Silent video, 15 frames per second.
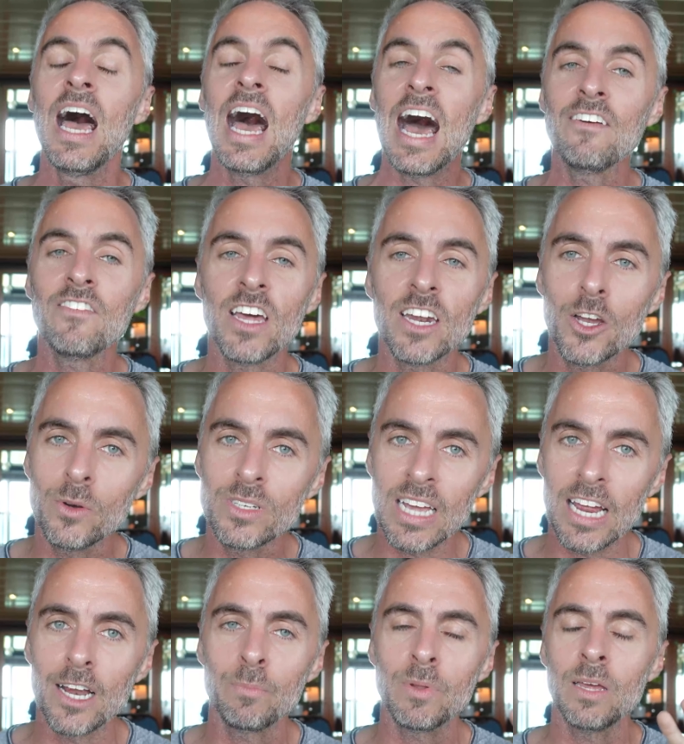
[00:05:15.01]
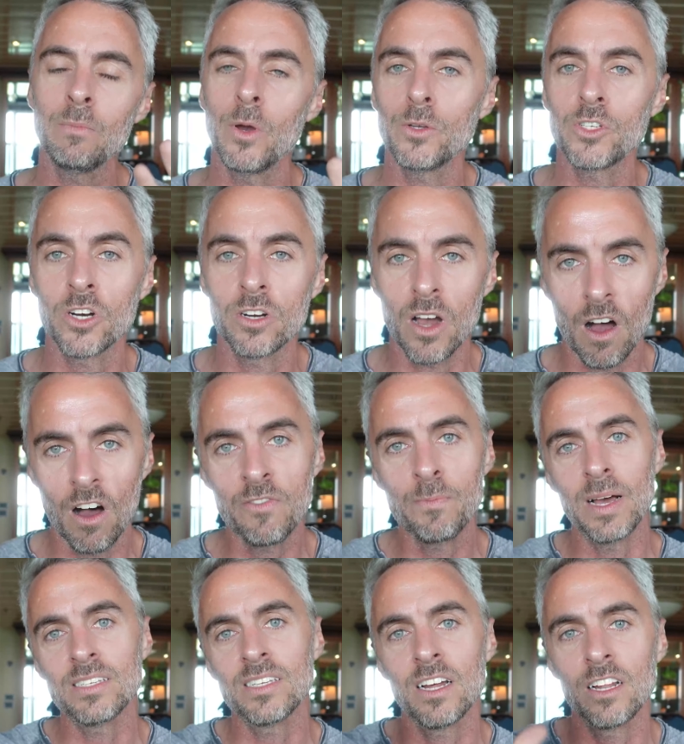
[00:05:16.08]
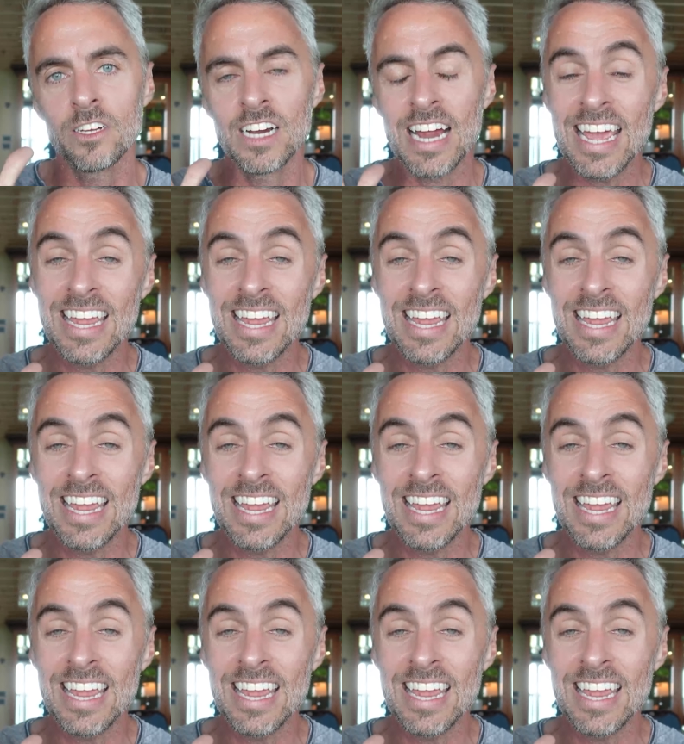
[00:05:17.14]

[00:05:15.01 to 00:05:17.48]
I've got to go into airplane mode, turn off my cellular,